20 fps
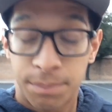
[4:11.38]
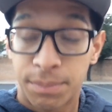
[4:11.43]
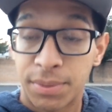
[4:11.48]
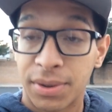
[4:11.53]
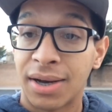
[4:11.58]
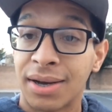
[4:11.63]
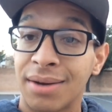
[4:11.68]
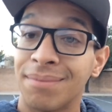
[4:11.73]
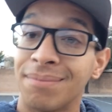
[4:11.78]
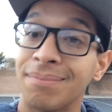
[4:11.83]

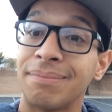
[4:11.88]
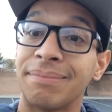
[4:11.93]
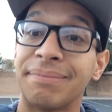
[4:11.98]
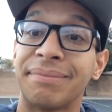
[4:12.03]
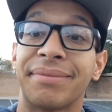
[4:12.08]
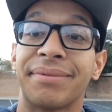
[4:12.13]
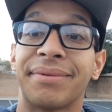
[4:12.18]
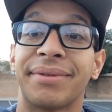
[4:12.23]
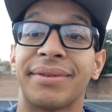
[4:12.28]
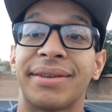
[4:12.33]
but
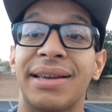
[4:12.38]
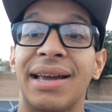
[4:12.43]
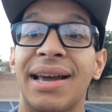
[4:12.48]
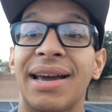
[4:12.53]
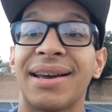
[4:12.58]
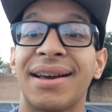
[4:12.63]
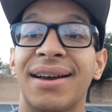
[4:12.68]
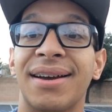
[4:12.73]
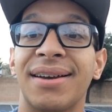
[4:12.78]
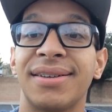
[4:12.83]

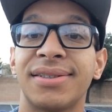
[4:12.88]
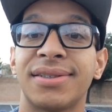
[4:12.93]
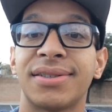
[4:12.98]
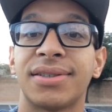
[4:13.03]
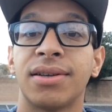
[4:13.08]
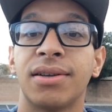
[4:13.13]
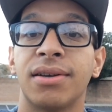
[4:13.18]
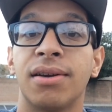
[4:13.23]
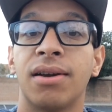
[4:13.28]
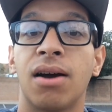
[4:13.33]
yeah
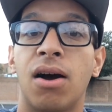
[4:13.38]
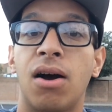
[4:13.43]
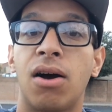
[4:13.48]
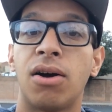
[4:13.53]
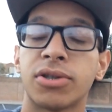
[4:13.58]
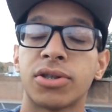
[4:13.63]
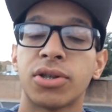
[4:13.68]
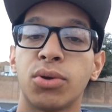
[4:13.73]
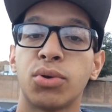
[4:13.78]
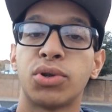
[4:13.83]
guys,
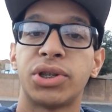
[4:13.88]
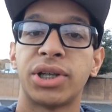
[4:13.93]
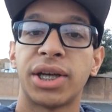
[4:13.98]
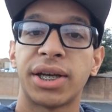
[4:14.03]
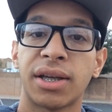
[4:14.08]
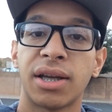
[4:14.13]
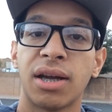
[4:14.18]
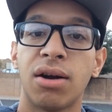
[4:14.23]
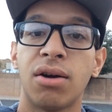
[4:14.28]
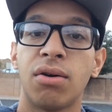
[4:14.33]
also
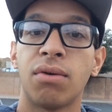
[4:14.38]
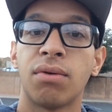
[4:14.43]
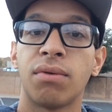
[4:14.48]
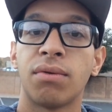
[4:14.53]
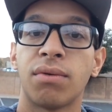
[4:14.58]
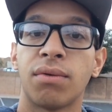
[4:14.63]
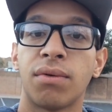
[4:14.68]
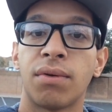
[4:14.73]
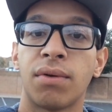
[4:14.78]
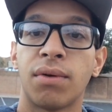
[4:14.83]
check out
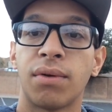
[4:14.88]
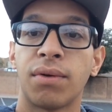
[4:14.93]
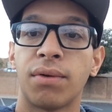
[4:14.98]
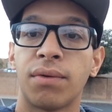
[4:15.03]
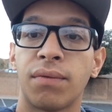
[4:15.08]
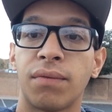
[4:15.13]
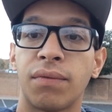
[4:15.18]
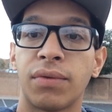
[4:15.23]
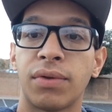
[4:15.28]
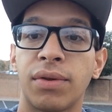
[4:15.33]

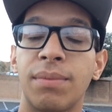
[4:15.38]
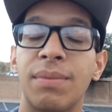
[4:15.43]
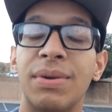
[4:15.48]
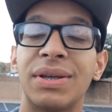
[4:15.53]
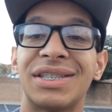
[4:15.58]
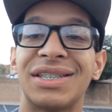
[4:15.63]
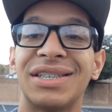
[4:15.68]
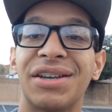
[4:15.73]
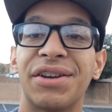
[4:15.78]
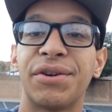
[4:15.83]
the
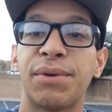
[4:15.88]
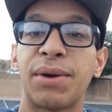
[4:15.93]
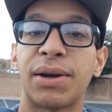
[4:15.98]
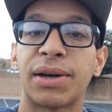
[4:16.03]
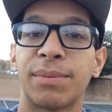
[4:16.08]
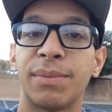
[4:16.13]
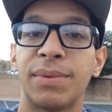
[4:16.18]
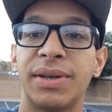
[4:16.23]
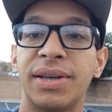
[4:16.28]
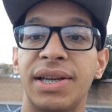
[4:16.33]
Missionary
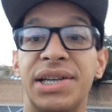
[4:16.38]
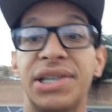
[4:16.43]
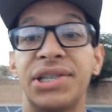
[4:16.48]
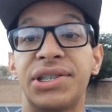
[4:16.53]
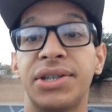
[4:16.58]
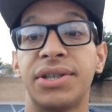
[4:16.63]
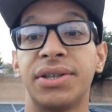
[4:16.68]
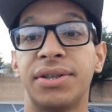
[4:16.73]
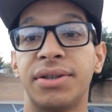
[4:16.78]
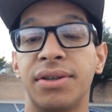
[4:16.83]

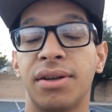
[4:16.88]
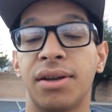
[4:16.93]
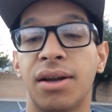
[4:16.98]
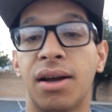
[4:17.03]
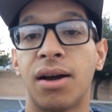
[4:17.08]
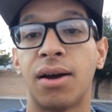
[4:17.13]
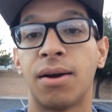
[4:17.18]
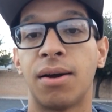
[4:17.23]
recommendation